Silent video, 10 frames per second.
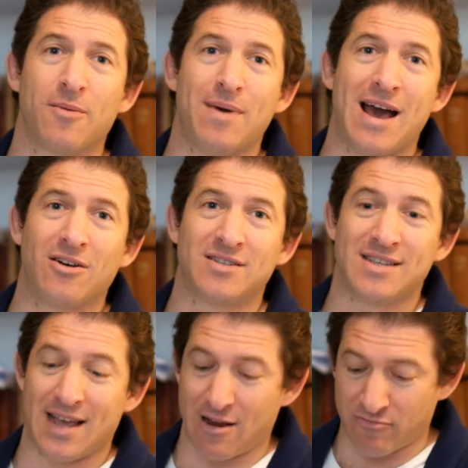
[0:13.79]
about
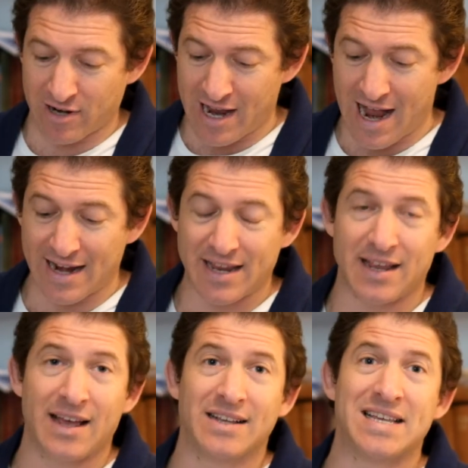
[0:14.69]
regarding